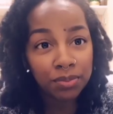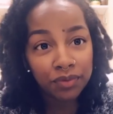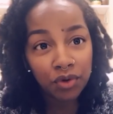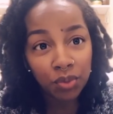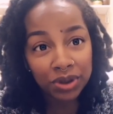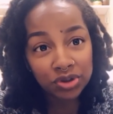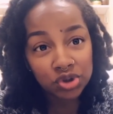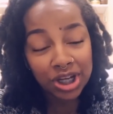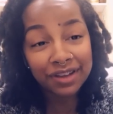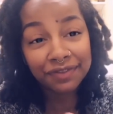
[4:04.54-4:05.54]
before when he was
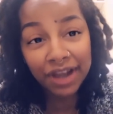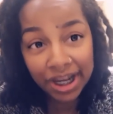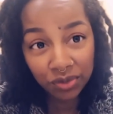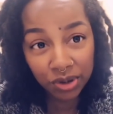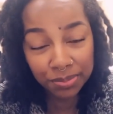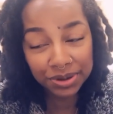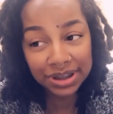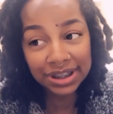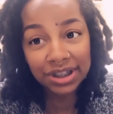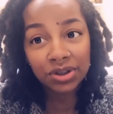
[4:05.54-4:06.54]
trying to find where to put
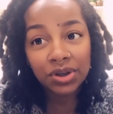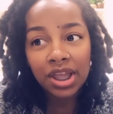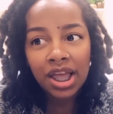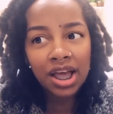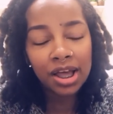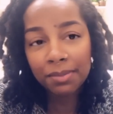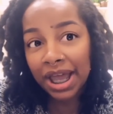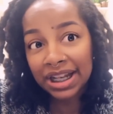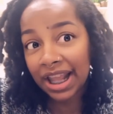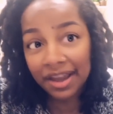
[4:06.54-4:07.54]
the needle. um
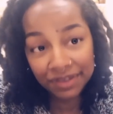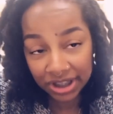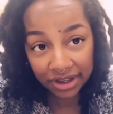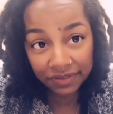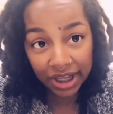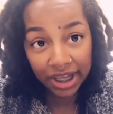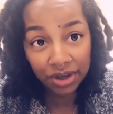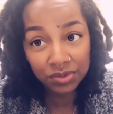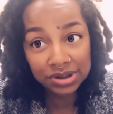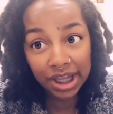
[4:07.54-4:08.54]
I didn't have any of that.
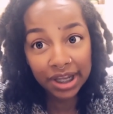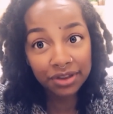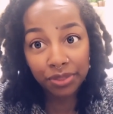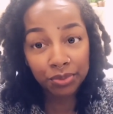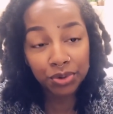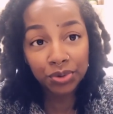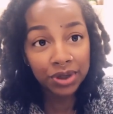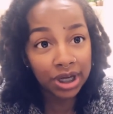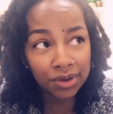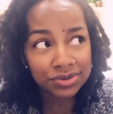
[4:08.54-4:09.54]
It was like through,
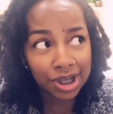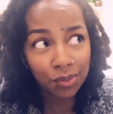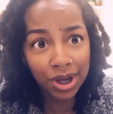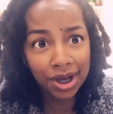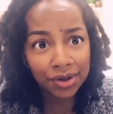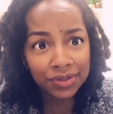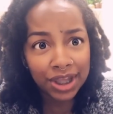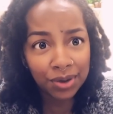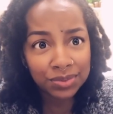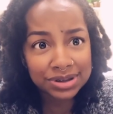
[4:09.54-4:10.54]
and I was like, wow,
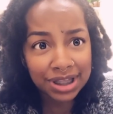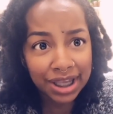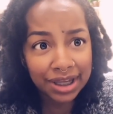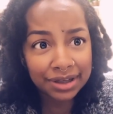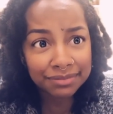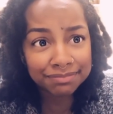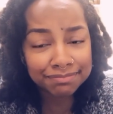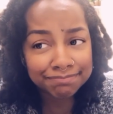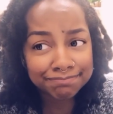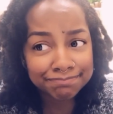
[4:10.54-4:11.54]
that was like
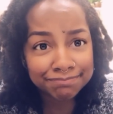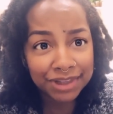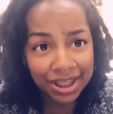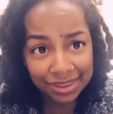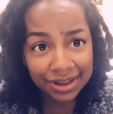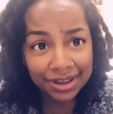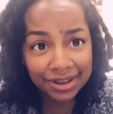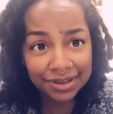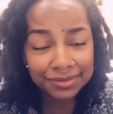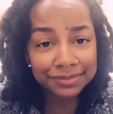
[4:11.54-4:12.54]

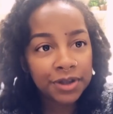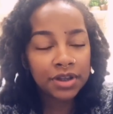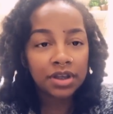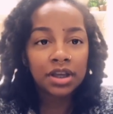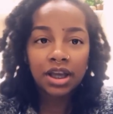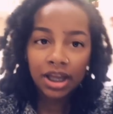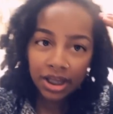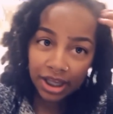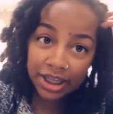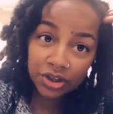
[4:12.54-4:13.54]
nothing.
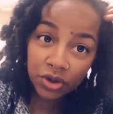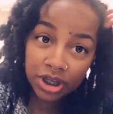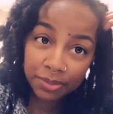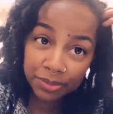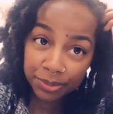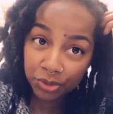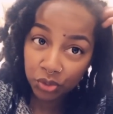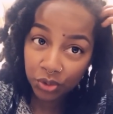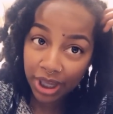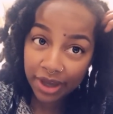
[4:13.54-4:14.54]
I know a couple of people
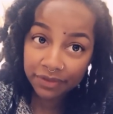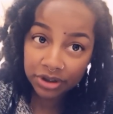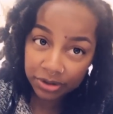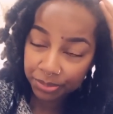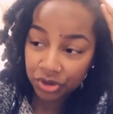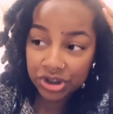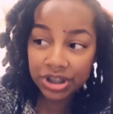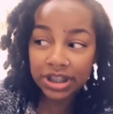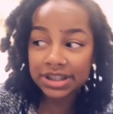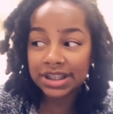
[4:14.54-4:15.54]
who have the hood piercing,
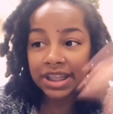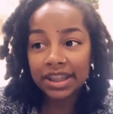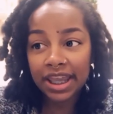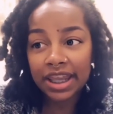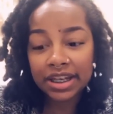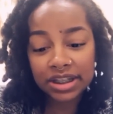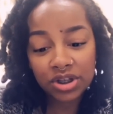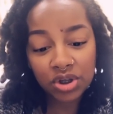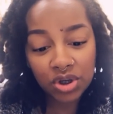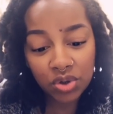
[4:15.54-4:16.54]
and they say that
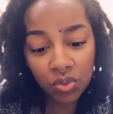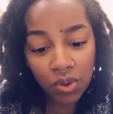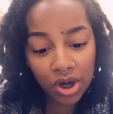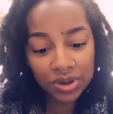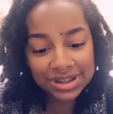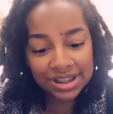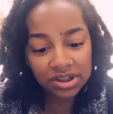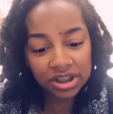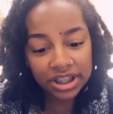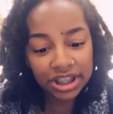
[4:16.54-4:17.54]
while it's
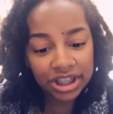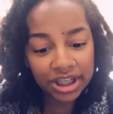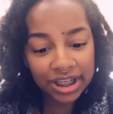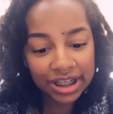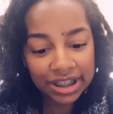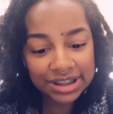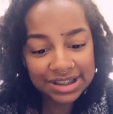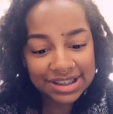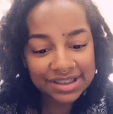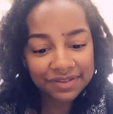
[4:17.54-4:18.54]
healing, it
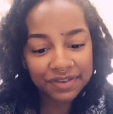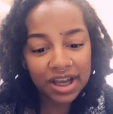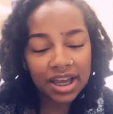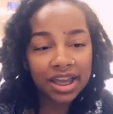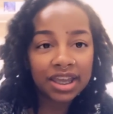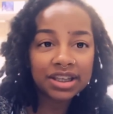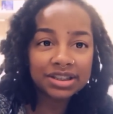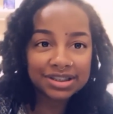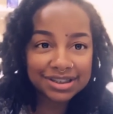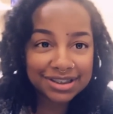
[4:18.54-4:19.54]

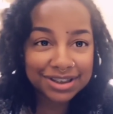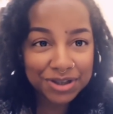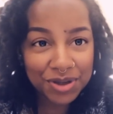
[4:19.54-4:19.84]
intensifies,